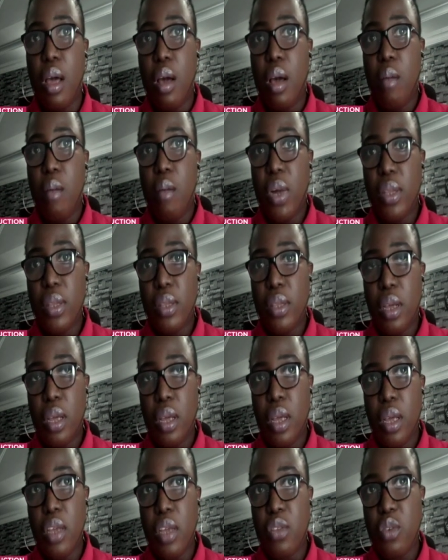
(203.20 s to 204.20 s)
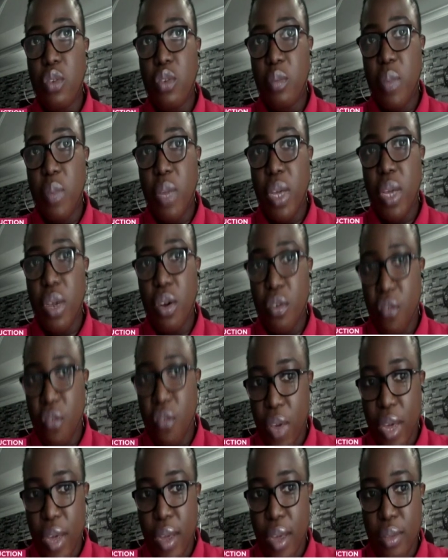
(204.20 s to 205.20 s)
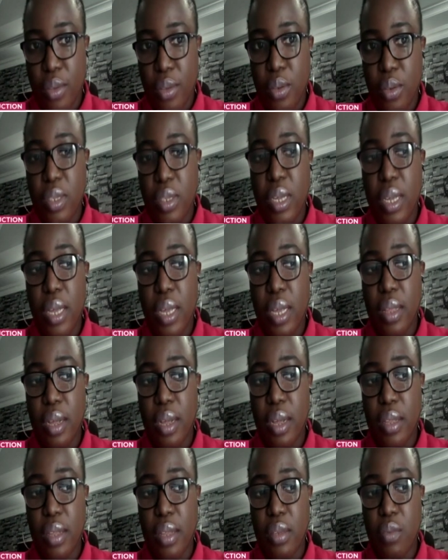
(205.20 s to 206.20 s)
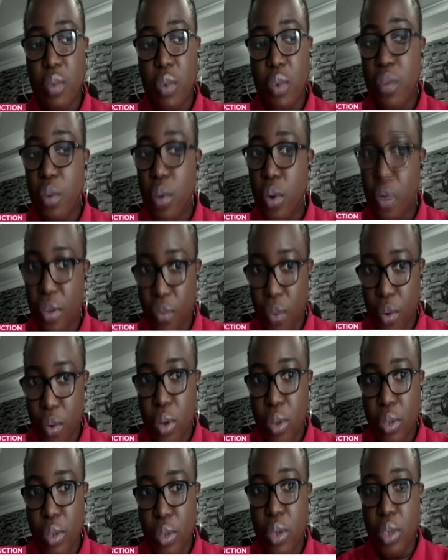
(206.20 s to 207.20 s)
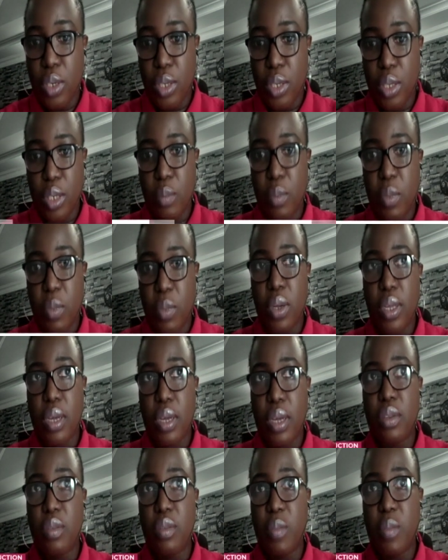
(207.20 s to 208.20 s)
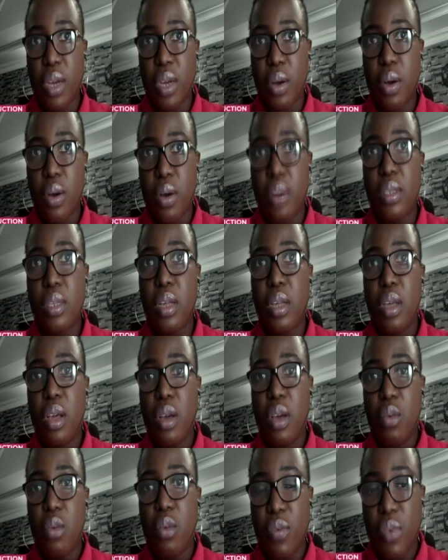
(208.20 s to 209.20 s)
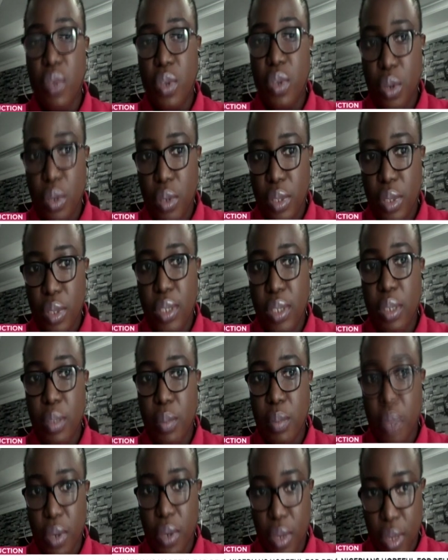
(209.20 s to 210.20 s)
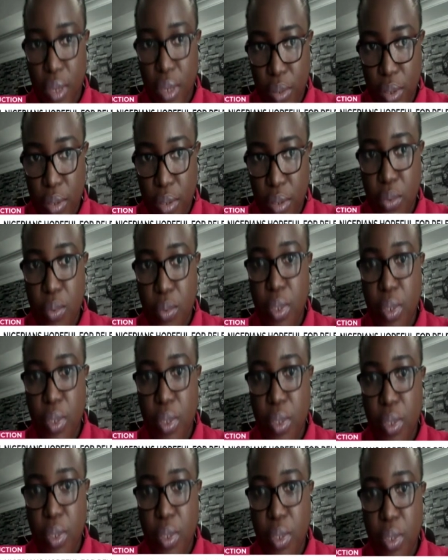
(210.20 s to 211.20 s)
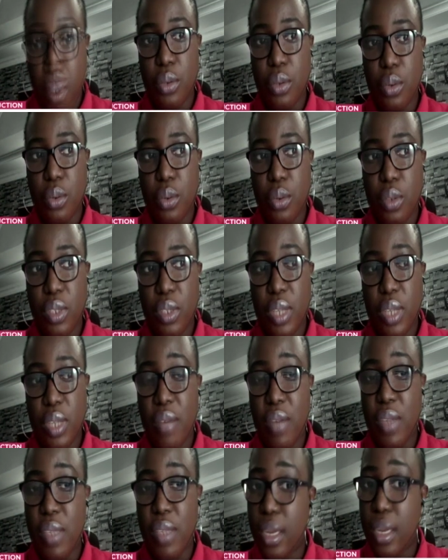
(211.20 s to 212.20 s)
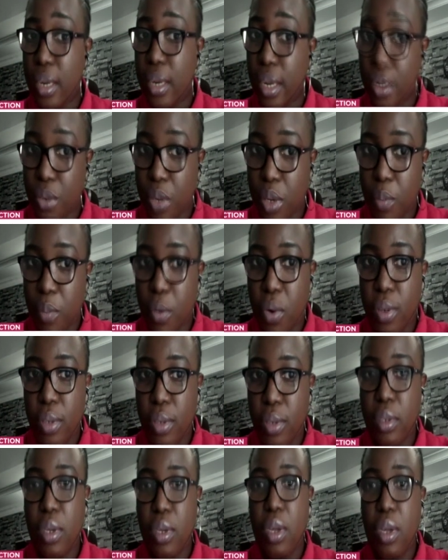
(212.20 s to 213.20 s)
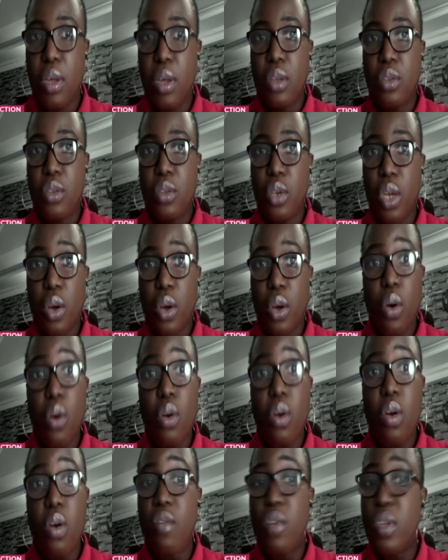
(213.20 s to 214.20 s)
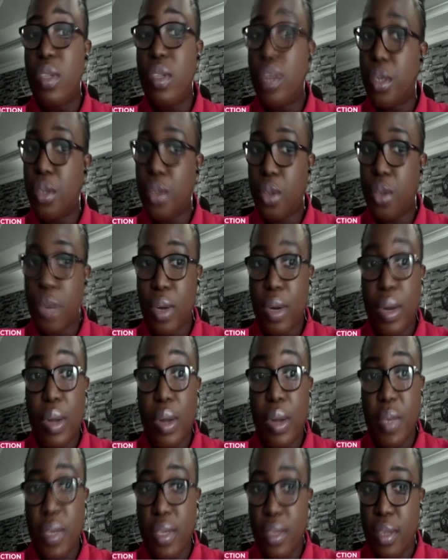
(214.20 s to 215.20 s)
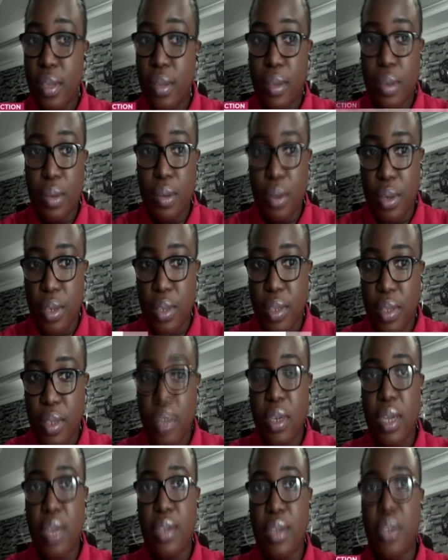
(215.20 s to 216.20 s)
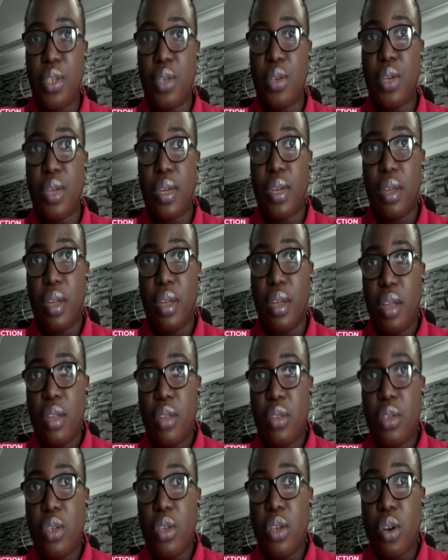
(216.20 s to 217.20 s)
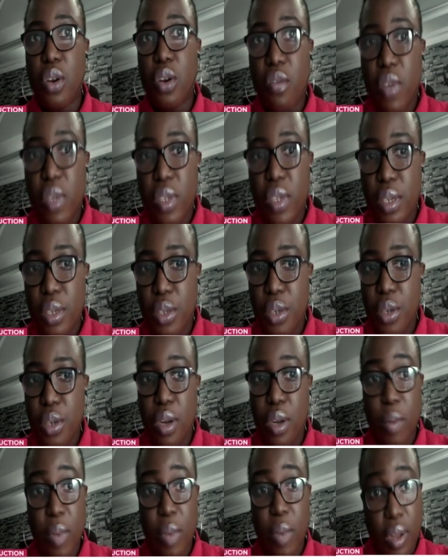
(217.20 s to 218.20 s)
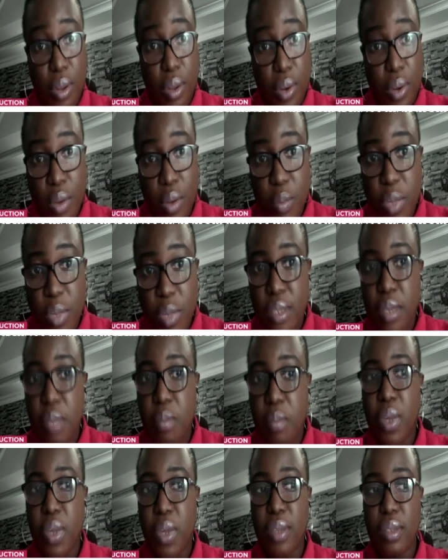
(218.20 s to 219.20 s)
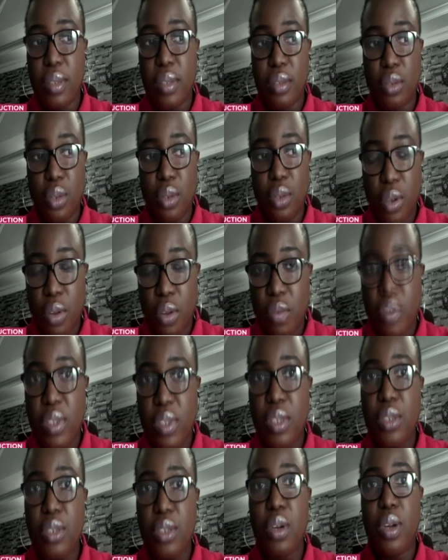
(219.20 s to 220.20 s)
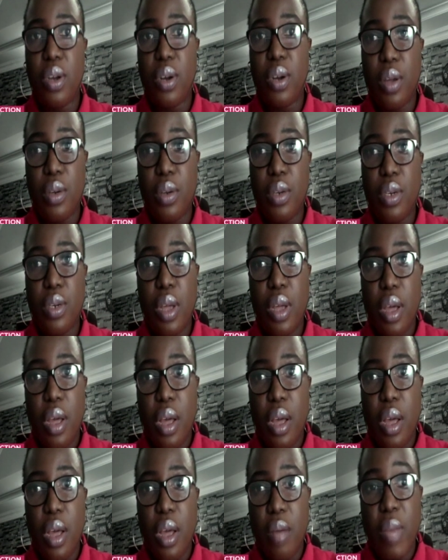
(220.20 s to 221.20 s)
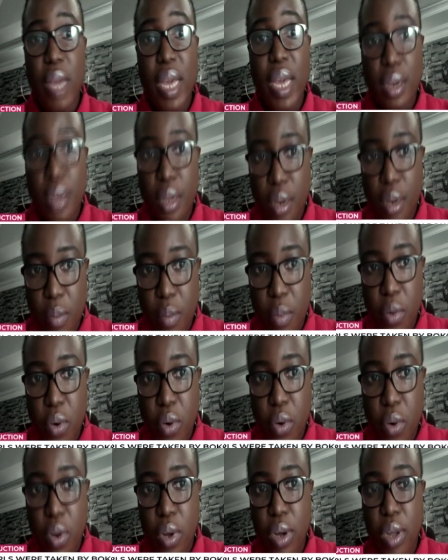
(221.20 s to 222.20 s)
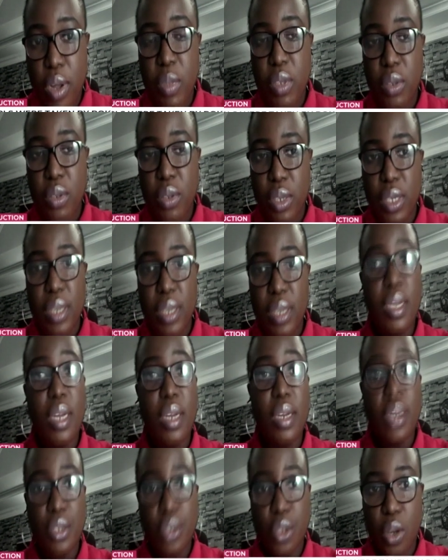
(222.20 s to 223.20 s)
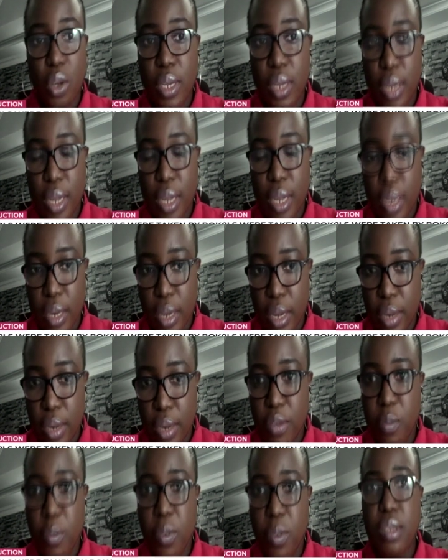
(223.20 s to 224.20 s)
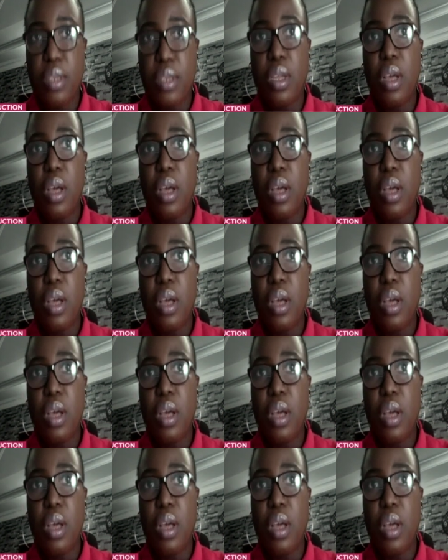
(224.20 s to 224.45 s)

But it would be unfair to say that we've only focused on the Chibok girls because we've used the Chibok girls situation to serve as an entry point to the old conversation around peace and security in Nigeria, to the conversation around missing persons, to the conversation around um, ending the Boko Haram insurgency and ensuring that there is peace.